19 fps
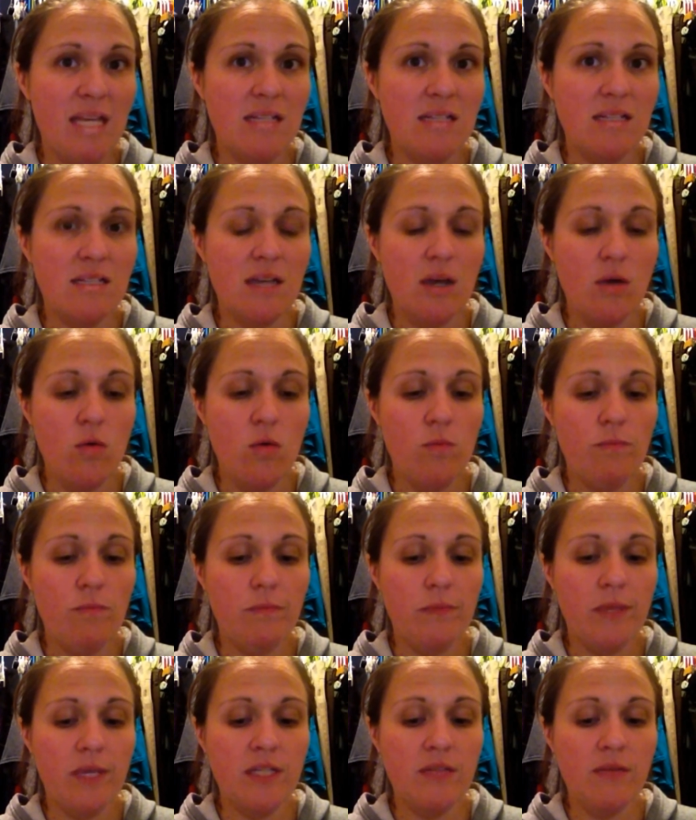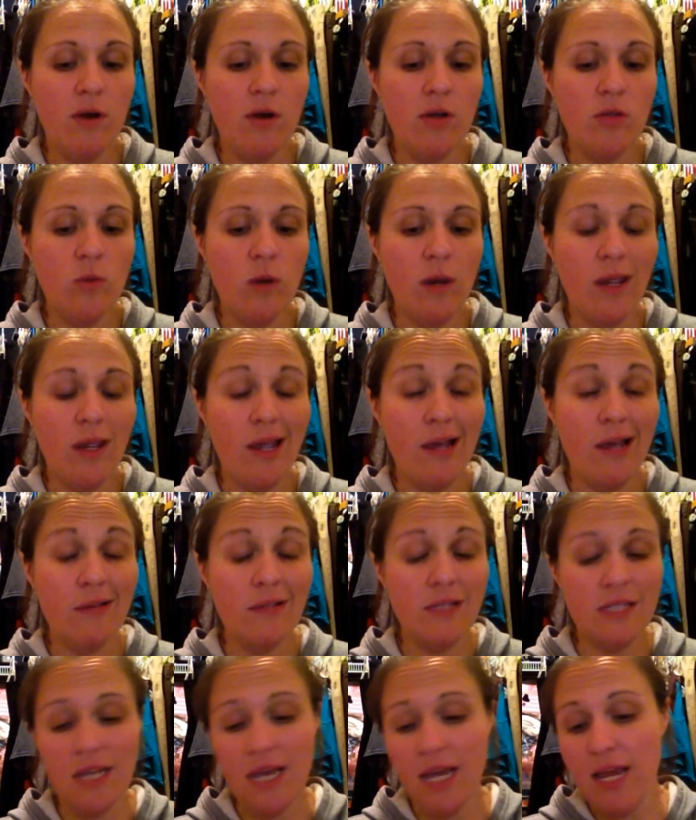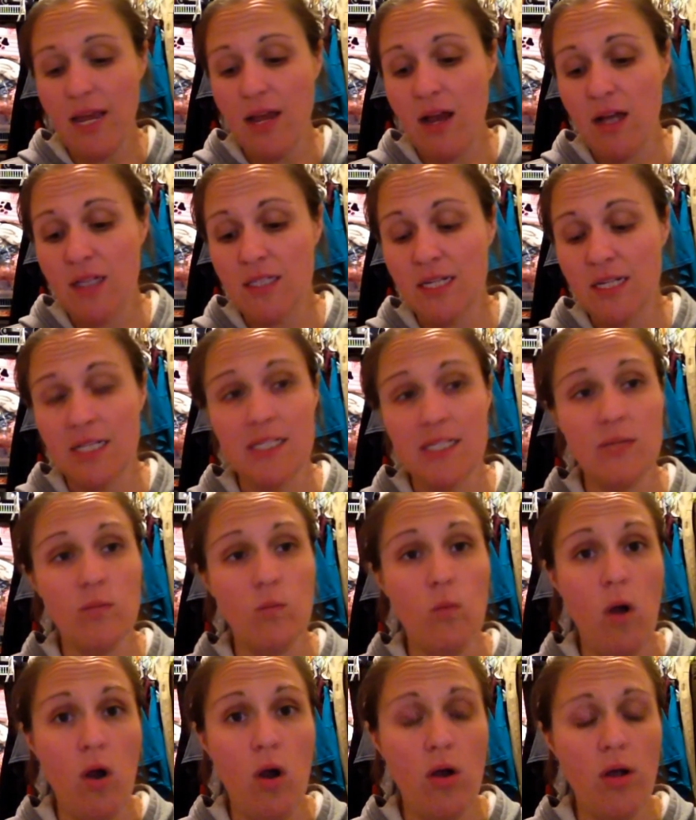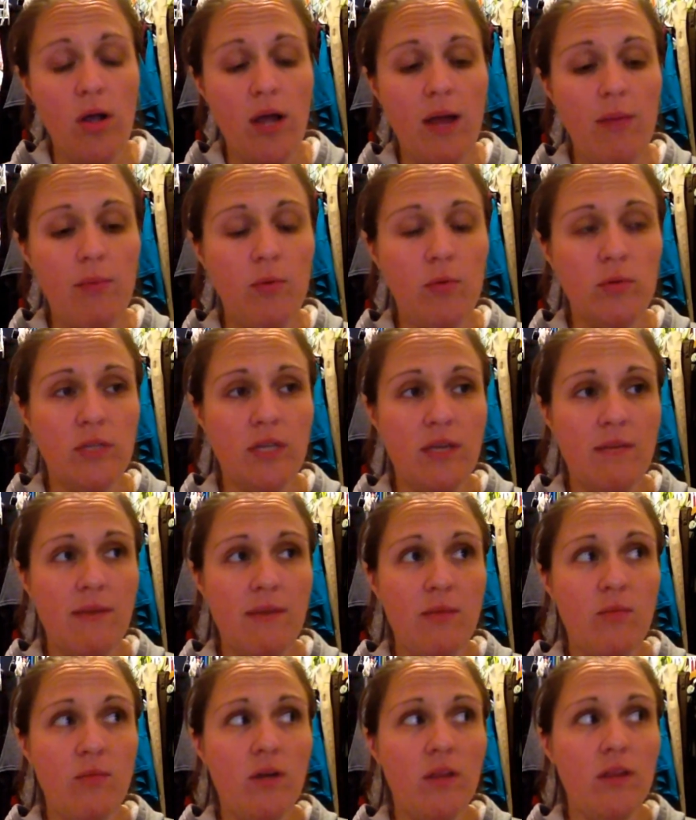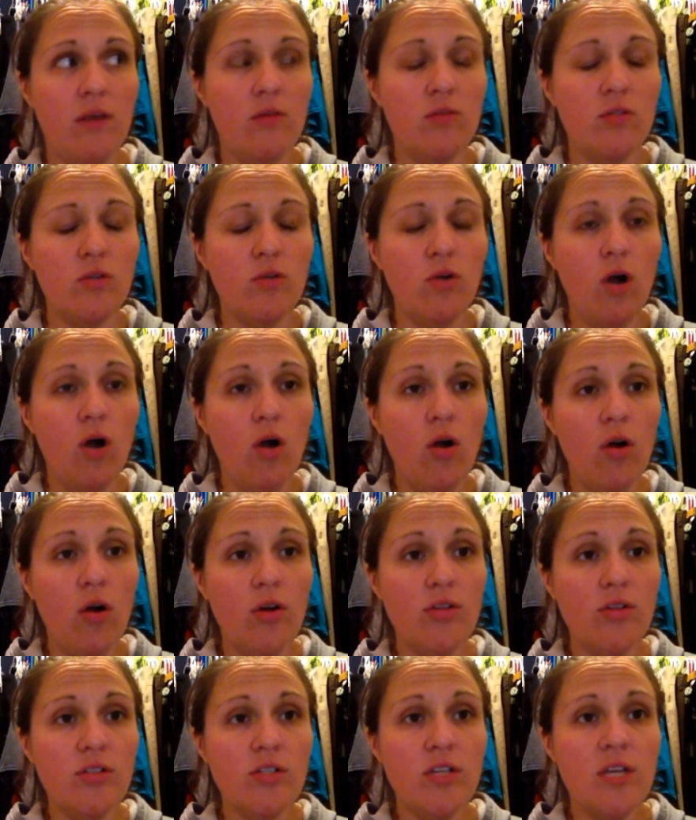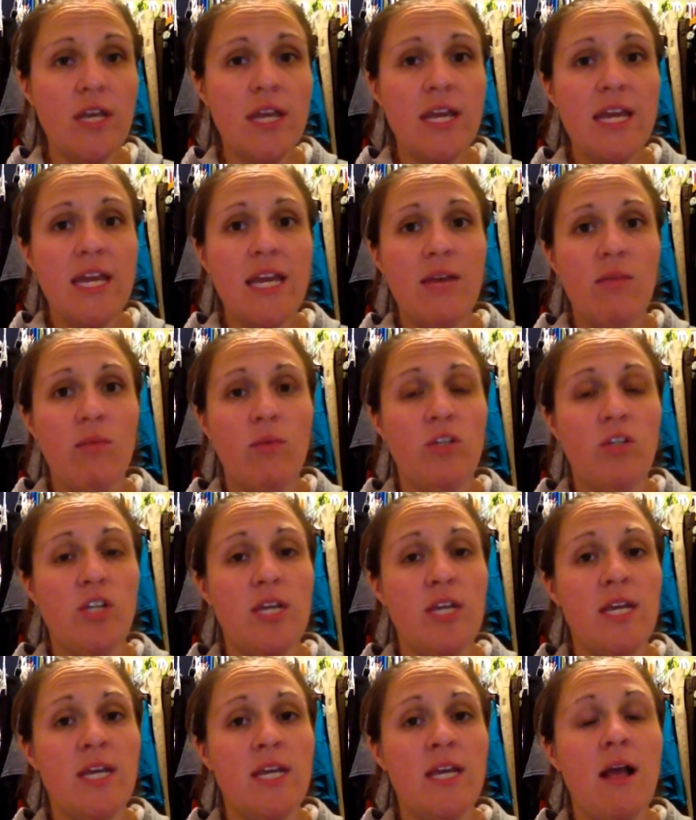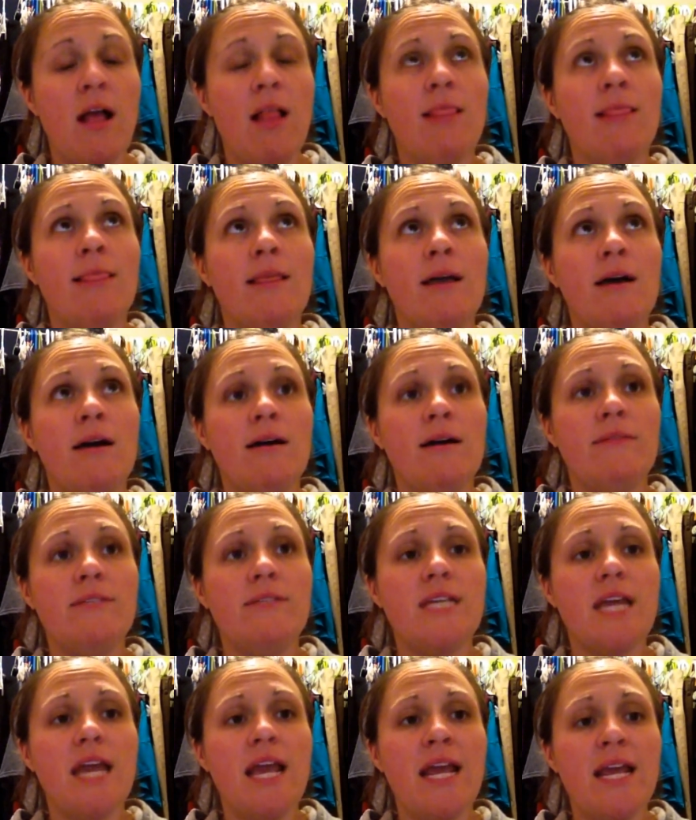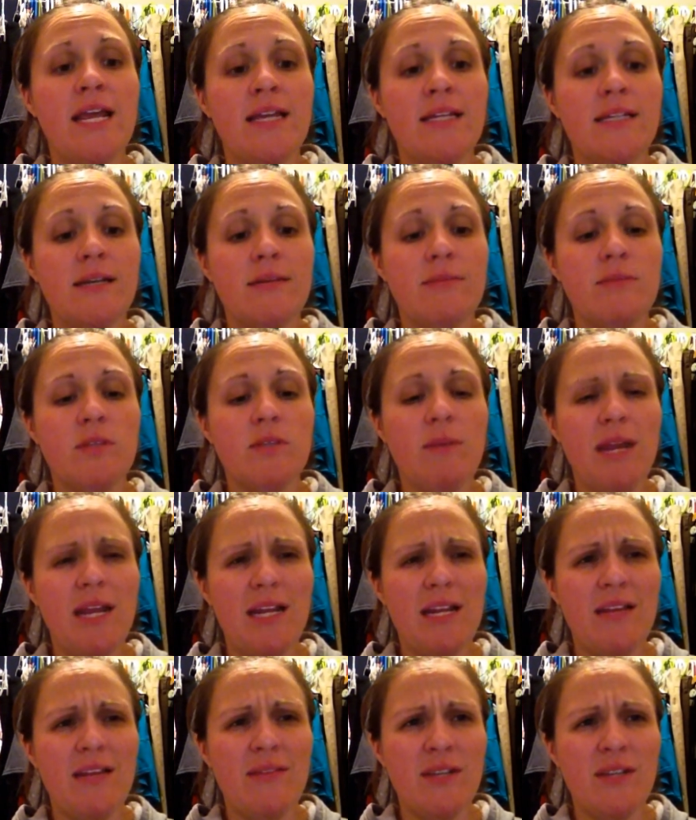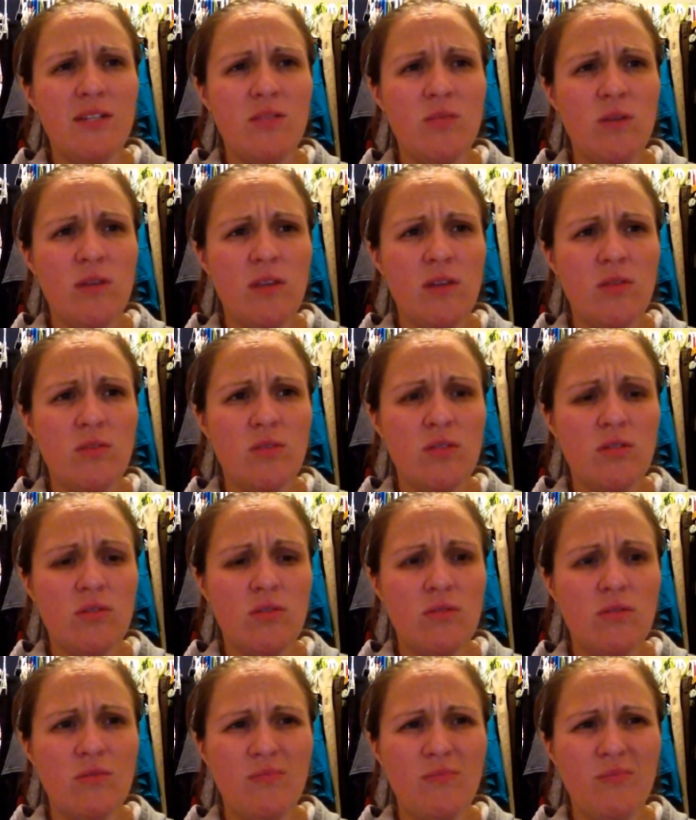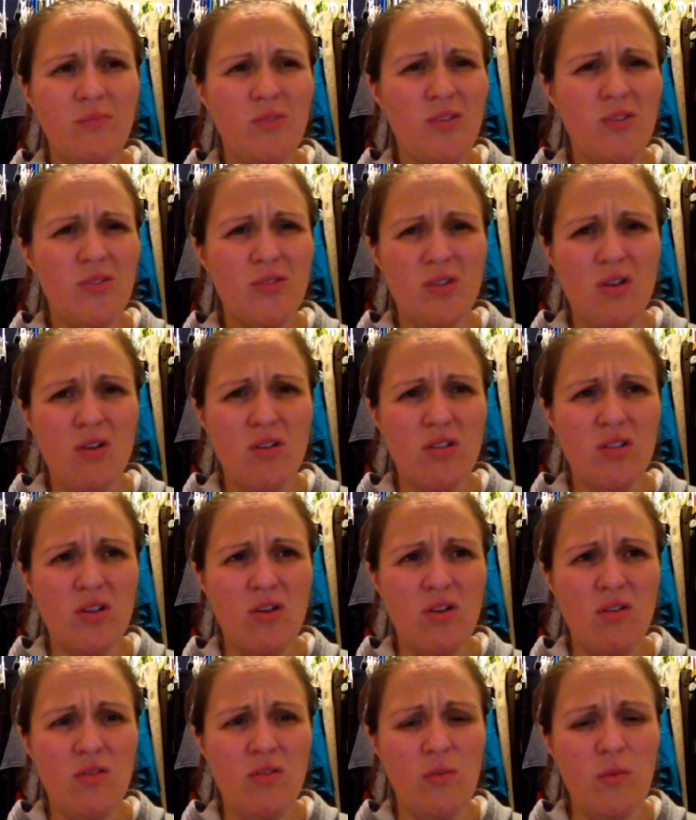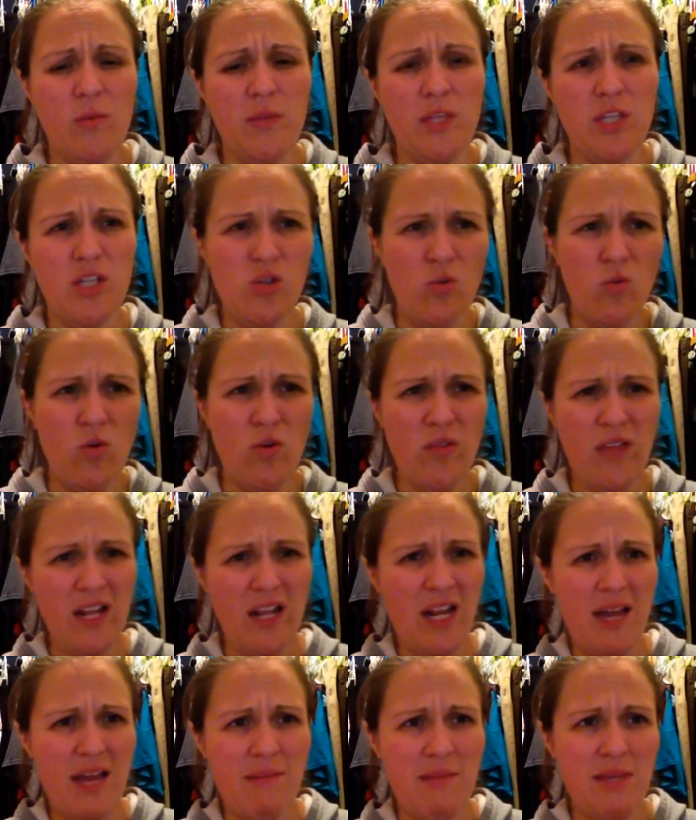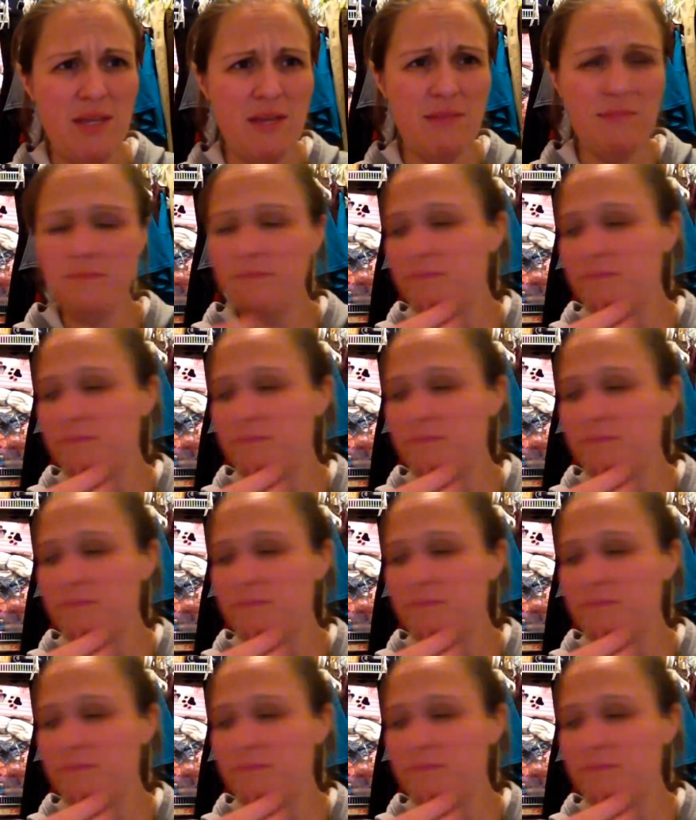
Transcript: So, as far as working out today, Oz and I did walk. I pulled him in one of those little cars, which he loved. And um, somebody had given us one of those little, what are those cars called? The one with the door they climb in.